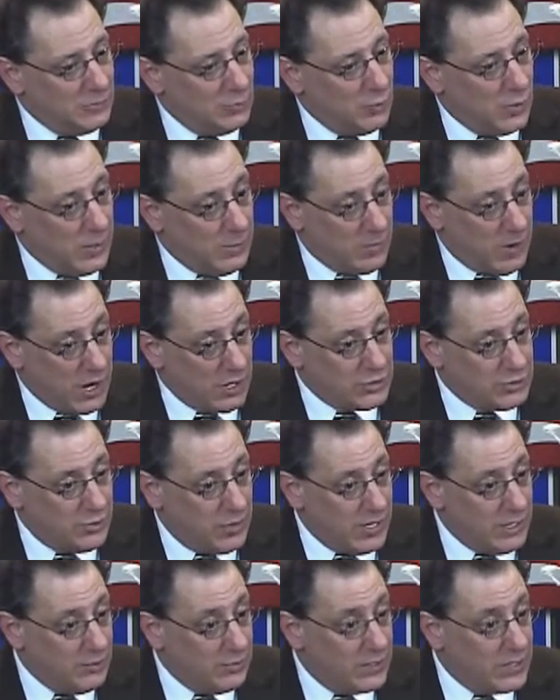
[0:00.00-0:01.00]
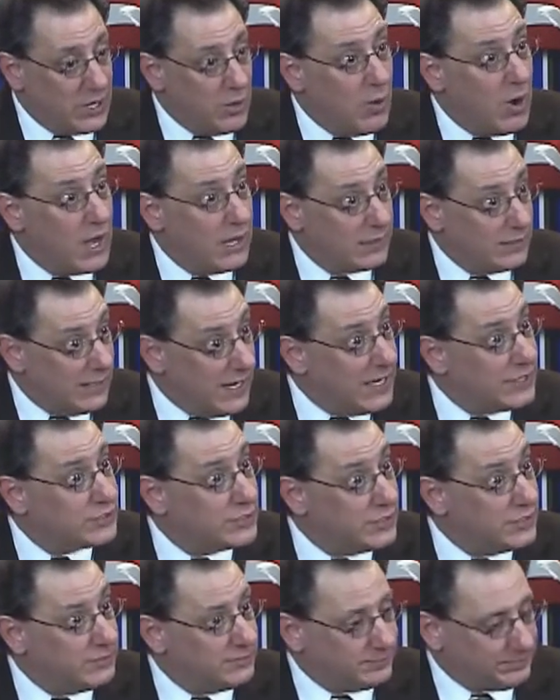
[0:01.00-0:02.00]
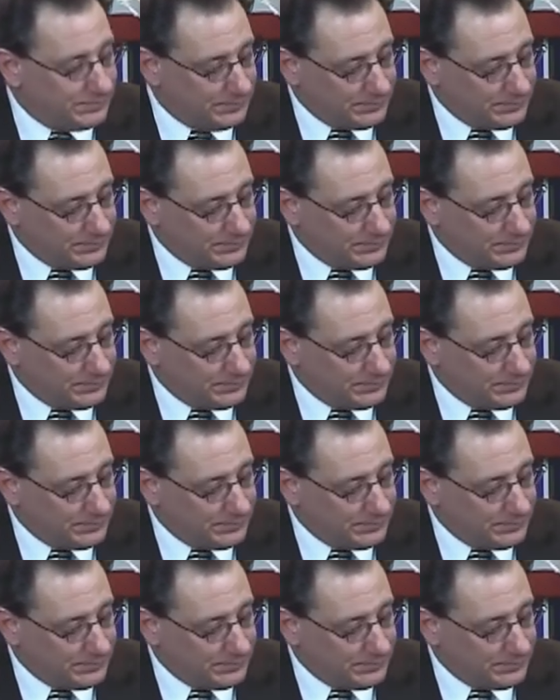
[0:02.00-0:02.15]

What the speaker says: when Mark Twain would go out and lecture